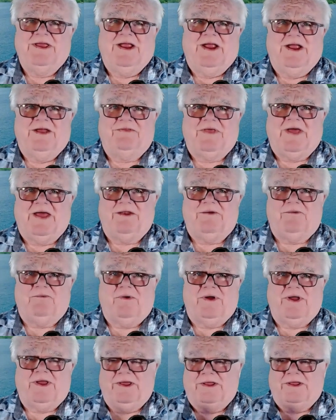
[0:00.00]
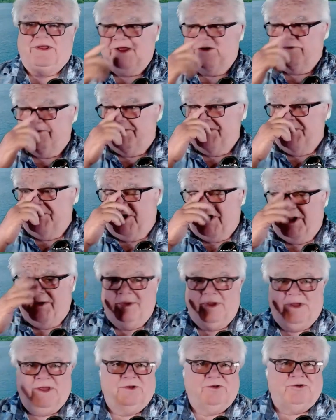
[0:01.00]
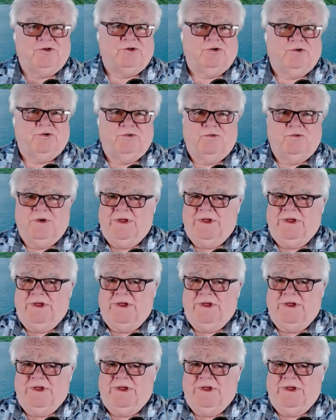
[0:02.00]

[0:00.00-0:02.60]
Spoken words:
And that way, like when you're coming into,